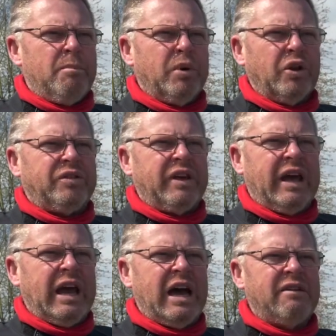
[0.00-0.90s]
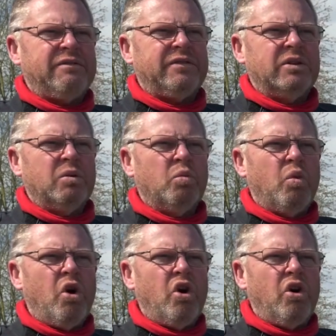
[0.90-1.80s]
but they have
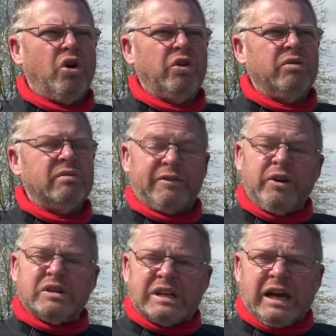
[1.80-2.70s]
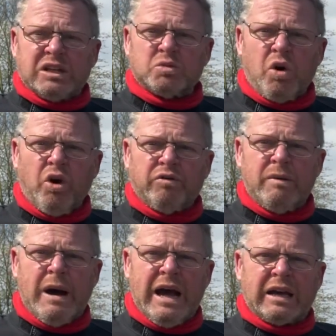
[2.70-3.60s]
worn, the front tyre's worn
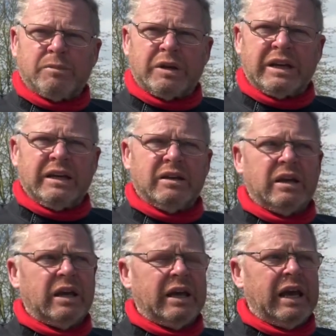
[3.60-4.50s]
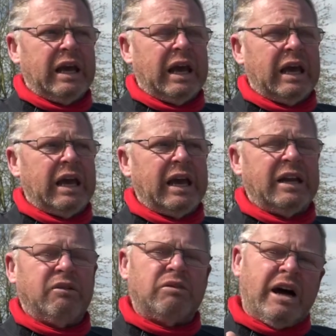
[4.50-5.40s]
remarkably in
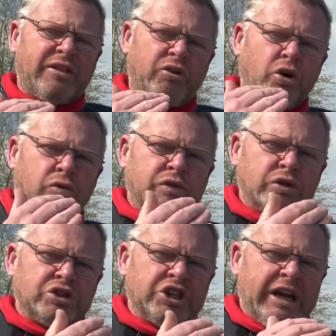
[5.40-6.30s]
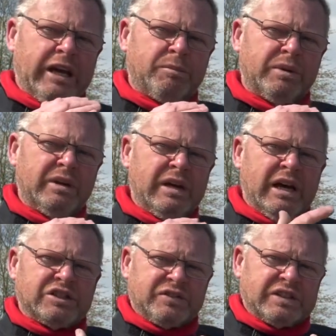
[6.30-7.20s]
a rather oval shape,
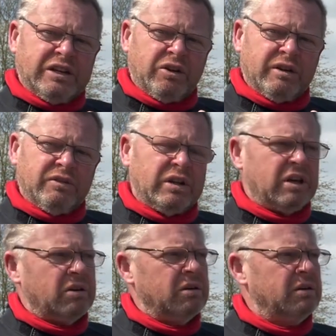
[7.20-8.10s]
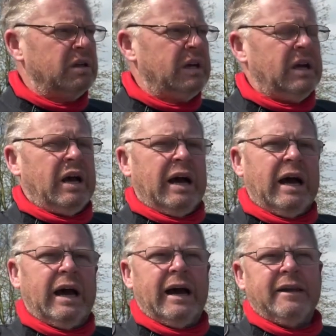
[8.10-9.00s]
as you've seen on the video.
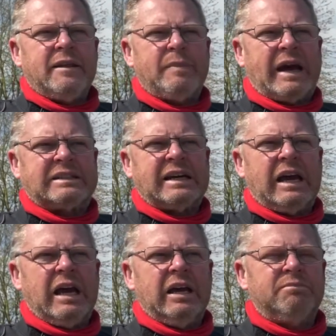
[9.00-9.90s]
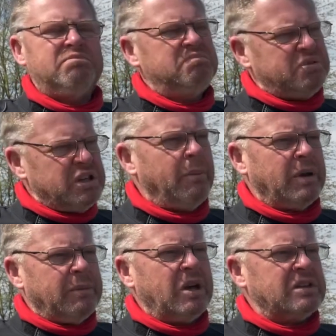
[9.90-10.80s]
The back tyre,
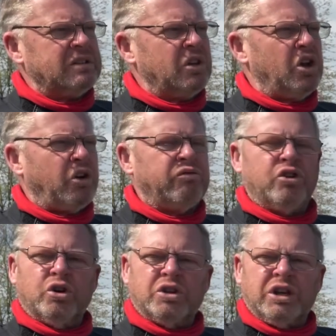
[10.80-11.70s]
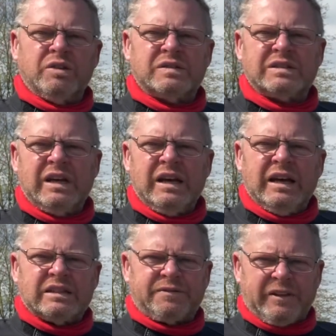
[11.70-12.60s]
predominantly because of a lot of road use,
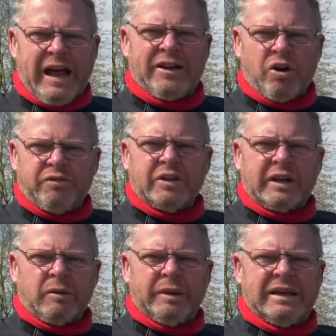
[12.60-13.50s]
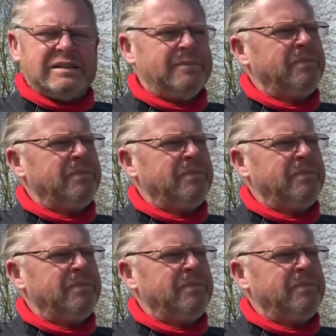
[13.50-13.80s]
has flattened off a little bit,